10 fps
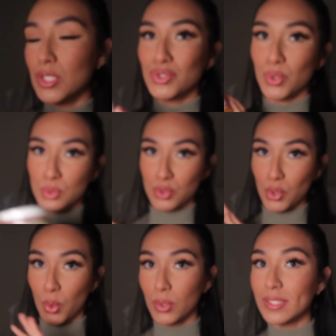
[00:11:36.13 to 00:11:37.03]
so it's
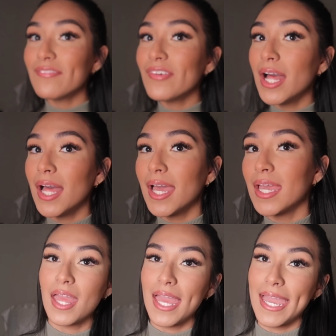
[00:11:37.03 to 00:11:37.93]
totally
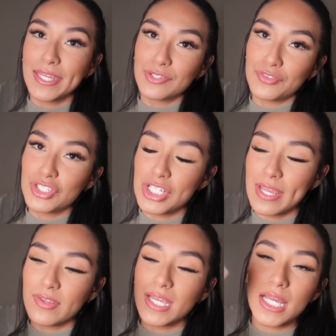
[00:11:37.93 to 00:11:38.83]
fine. And for shaving,